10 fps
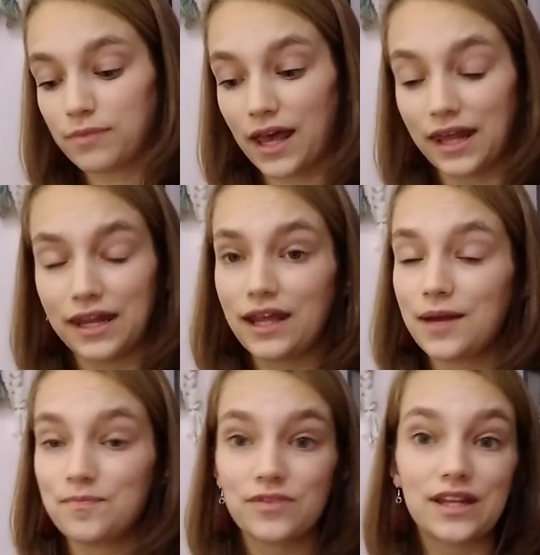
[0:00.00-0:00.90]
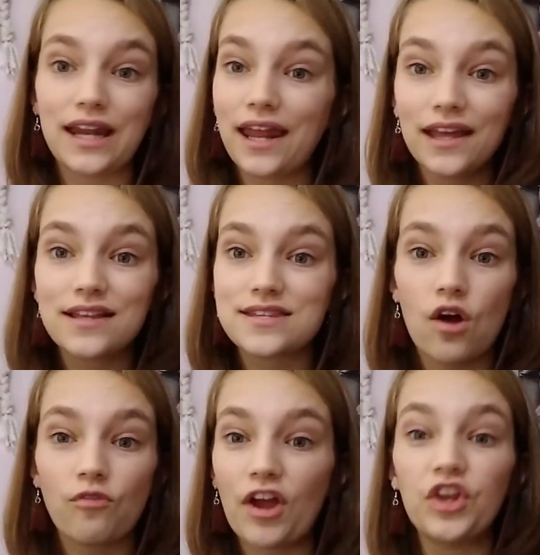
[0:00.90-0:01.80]
But the knitting
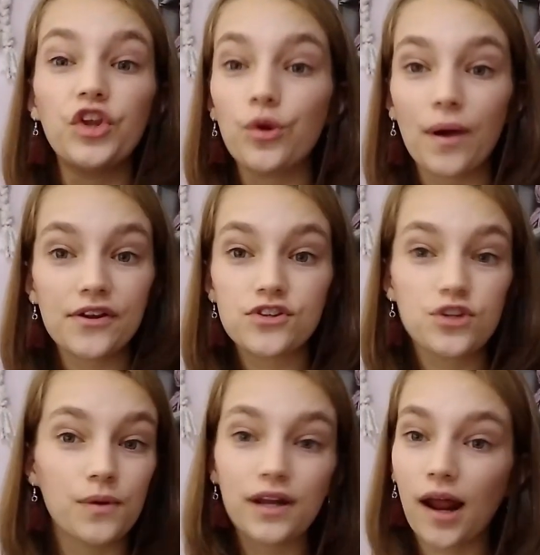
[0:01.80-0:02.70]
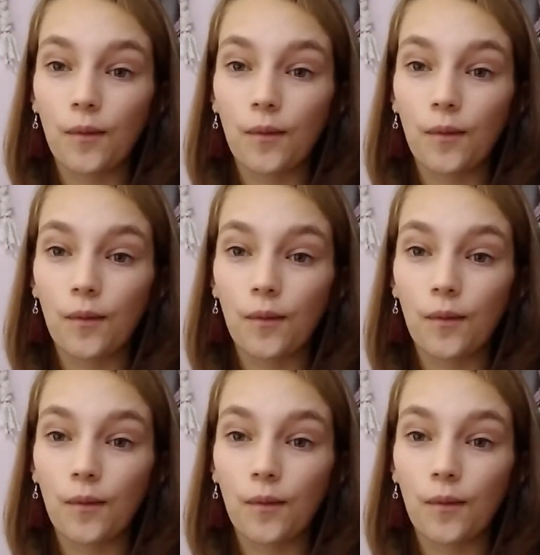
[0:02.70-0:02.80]
itself, I knew I could do it.